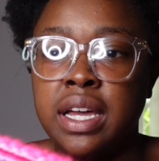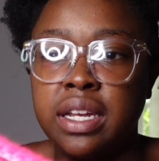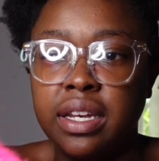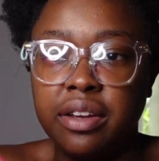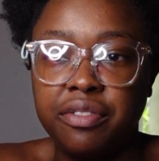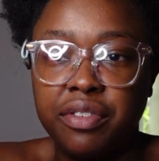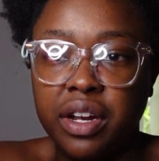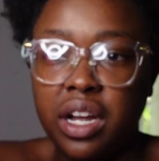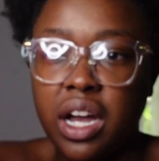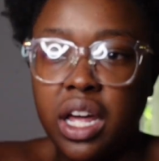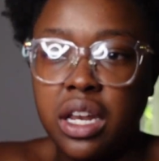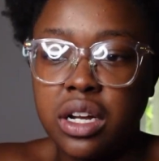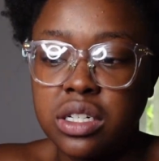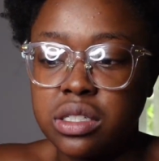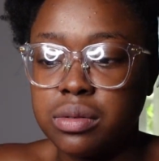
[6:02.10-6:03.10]
different
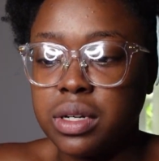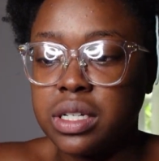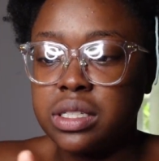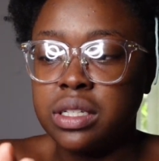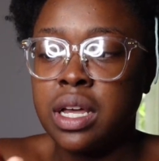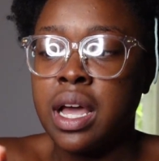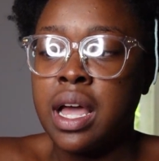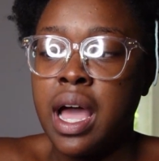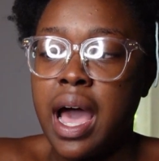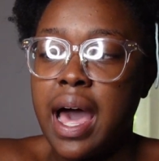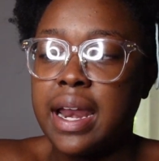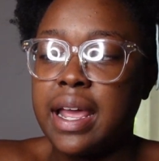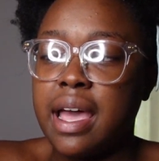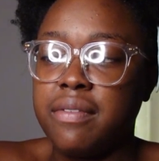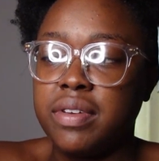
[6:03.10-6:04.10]
colors because I
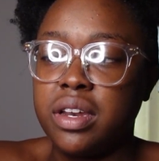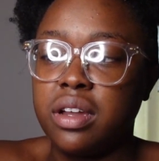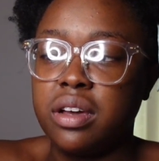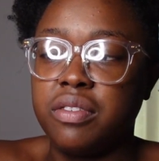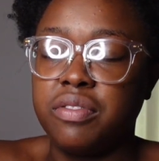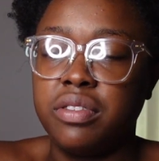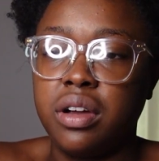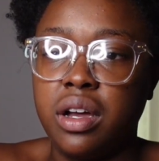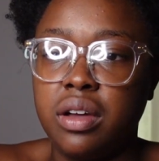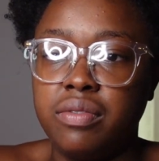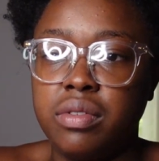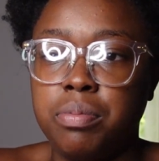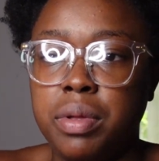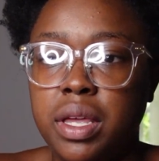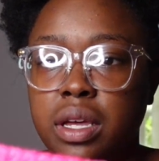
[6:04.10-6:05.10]
didn't have enough of
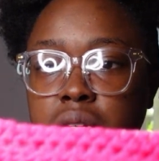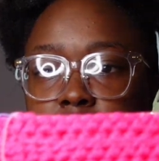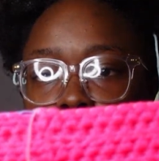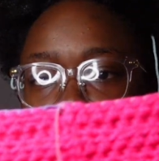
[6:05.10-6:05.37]
the pink, so